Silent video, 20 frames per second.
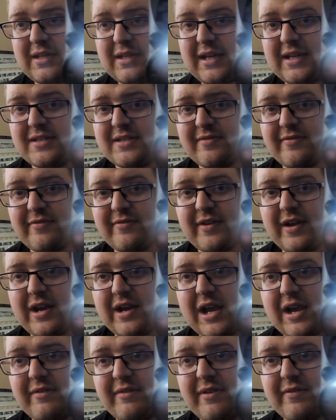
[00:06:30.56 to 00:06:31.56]
a
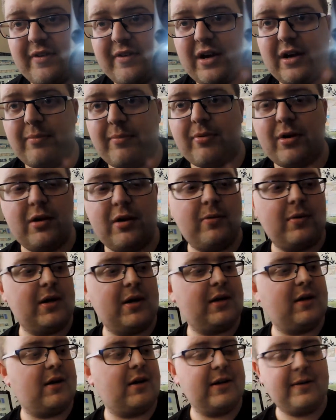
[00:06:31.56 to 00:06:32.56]
very, very bright
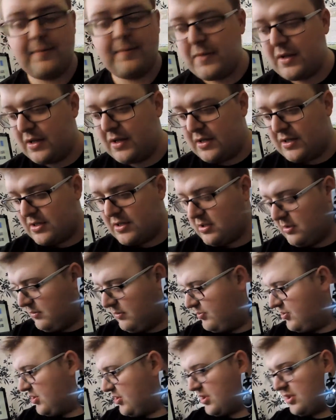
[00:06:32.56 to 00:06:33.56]
white light.
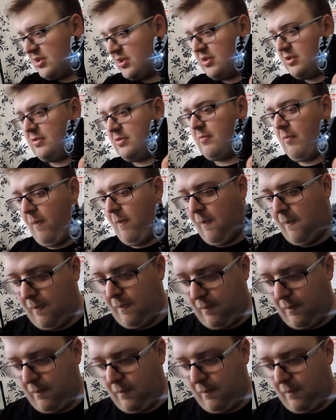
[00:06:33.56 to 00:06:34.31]
So I'm just going